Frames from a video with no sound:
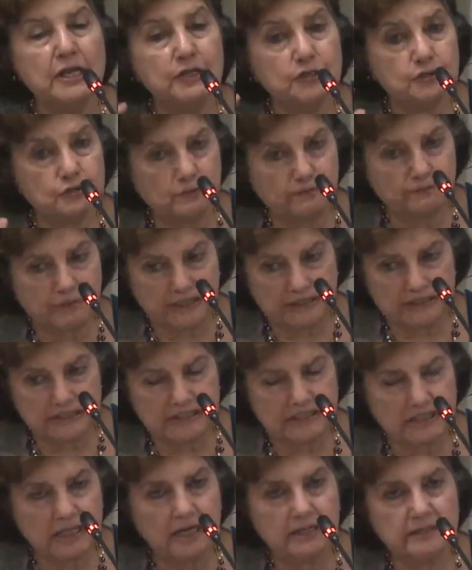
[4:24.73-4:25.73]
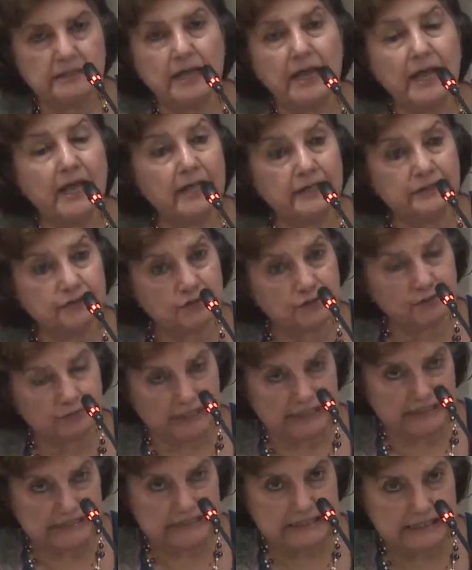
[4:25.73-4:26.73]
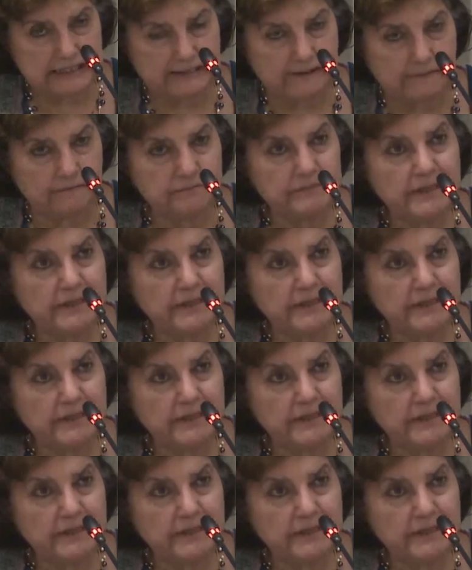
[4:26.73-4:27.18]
to Pakistan and to India.